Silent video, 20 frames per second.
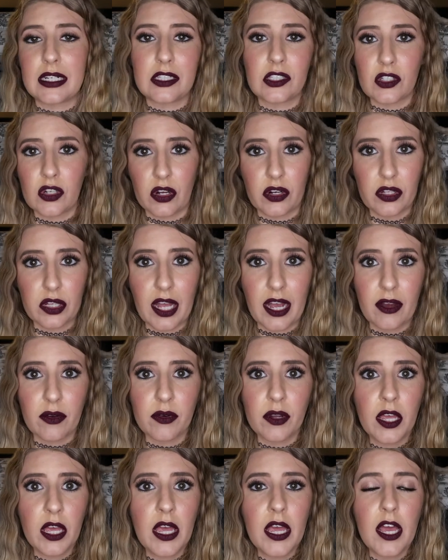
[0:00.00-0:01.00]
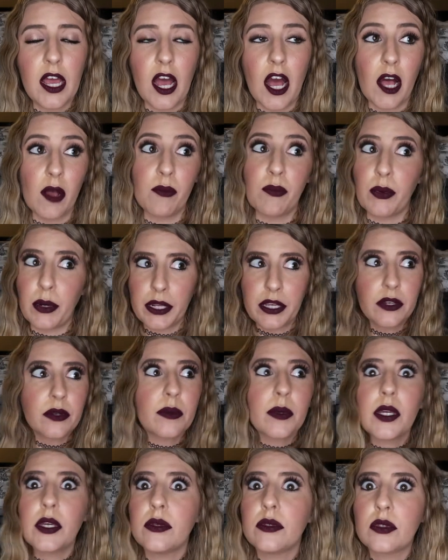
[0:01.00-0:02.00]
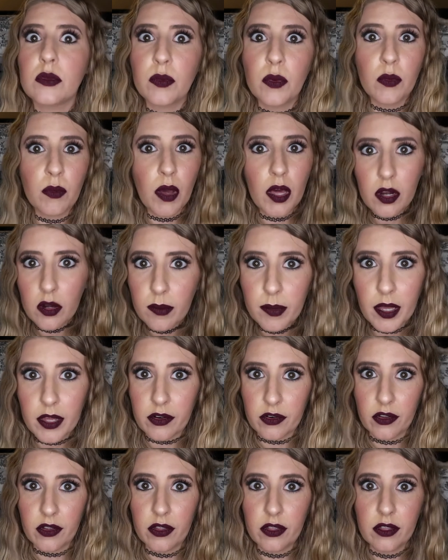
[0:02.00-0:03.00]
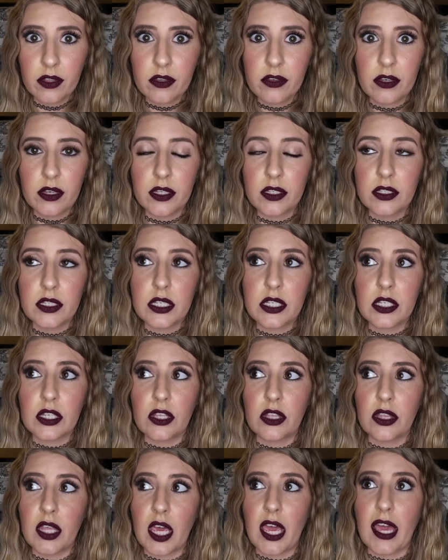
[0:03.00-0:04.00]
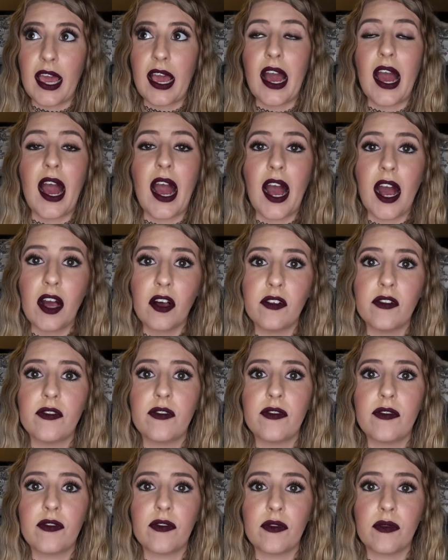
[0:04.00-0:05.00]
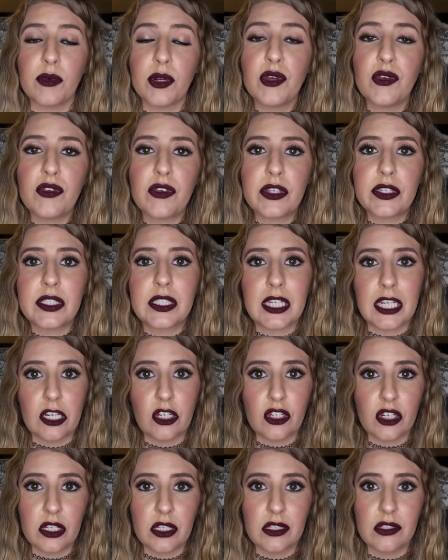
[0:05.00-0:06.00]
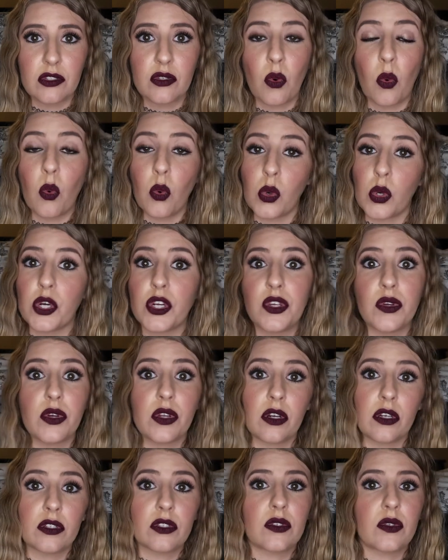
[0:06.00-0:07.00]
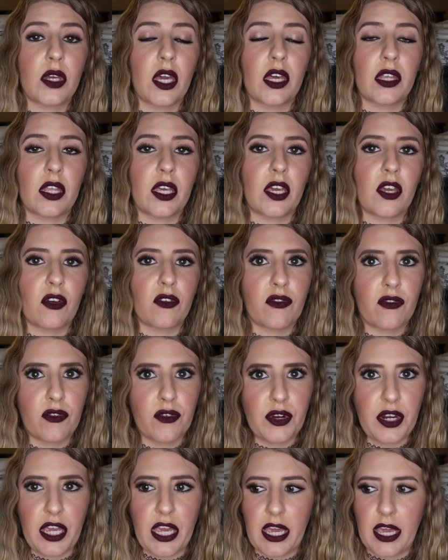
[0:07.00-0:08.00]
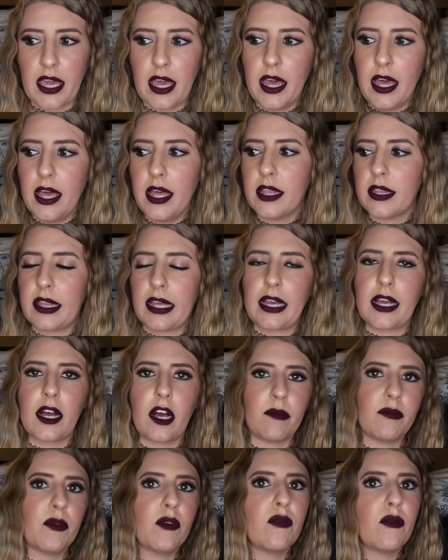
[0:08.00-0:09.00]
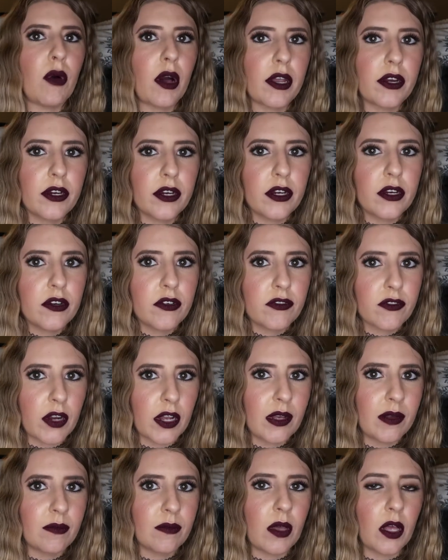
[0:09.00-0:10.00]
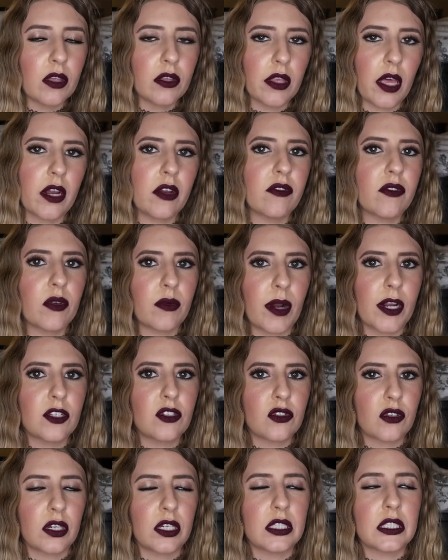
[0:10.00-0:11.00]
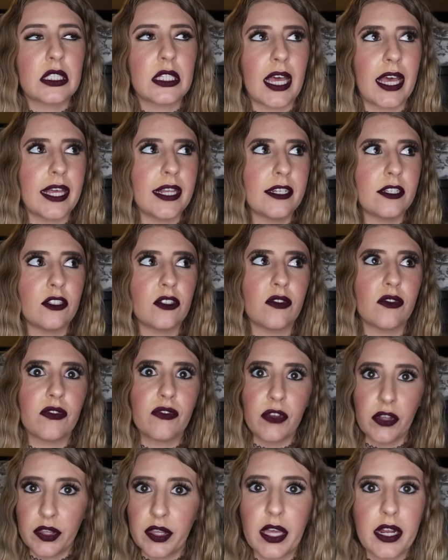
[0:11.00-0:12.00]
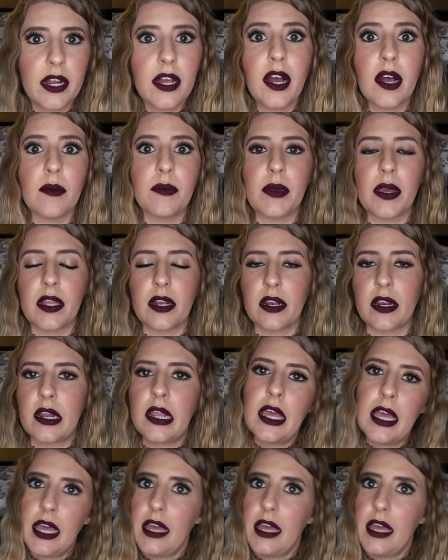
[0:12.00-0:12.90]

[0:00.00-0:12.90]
it's not allowed. Uh, bring a reusable water bottle, because they have refill stations, or you can also get like a free like cup of water from a lot of the restaurants and fill that up, and